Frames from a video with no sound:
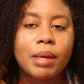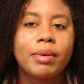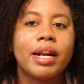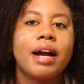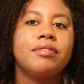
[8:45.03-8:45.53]

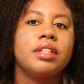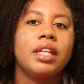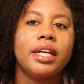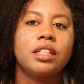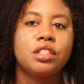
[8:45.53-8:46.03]
Maybe I'd have
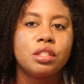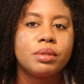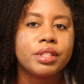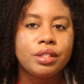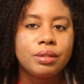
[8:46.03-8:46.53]
to like
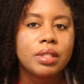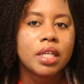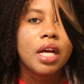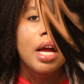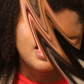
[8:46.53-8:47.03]
continuously use
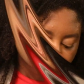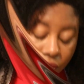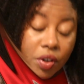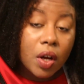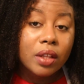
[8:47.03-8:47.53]
it.
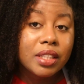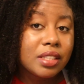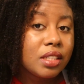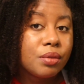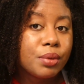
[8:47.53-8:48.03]
Overall,
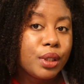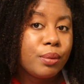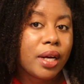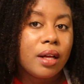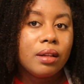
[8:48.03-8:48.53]
this did really
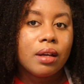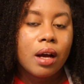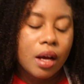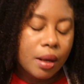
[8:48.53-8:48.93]
well.